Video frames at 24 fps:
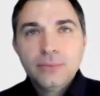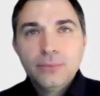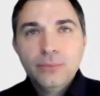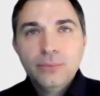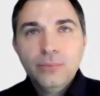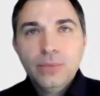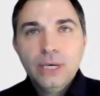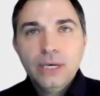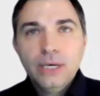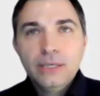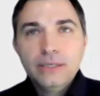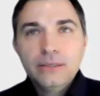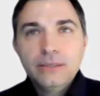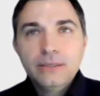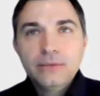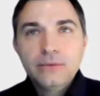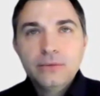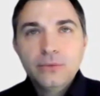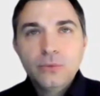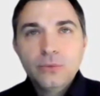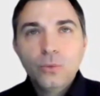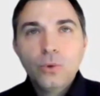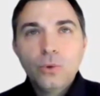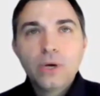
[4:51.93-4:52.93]
But
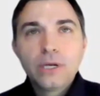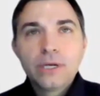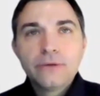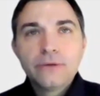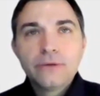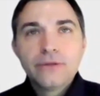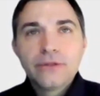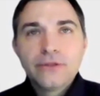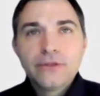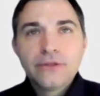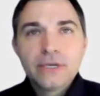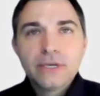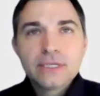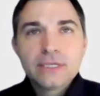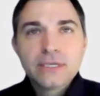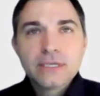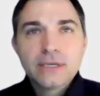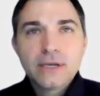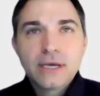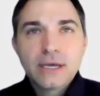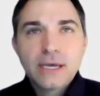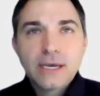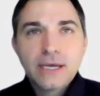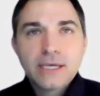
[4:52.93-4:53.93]
one of the things
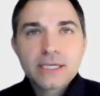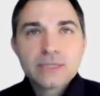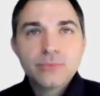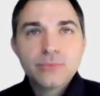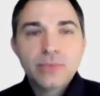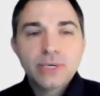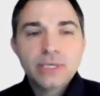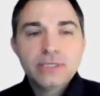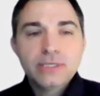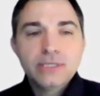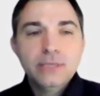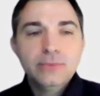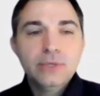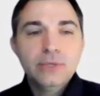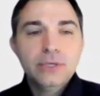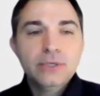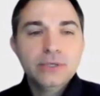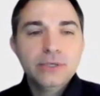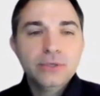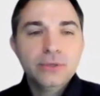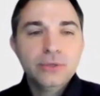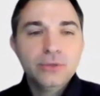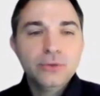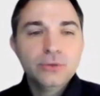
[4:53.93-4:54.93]
that I asked my team to
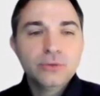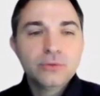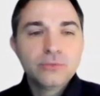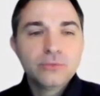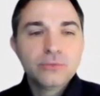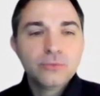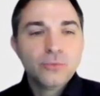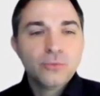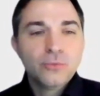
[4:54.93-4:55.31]
do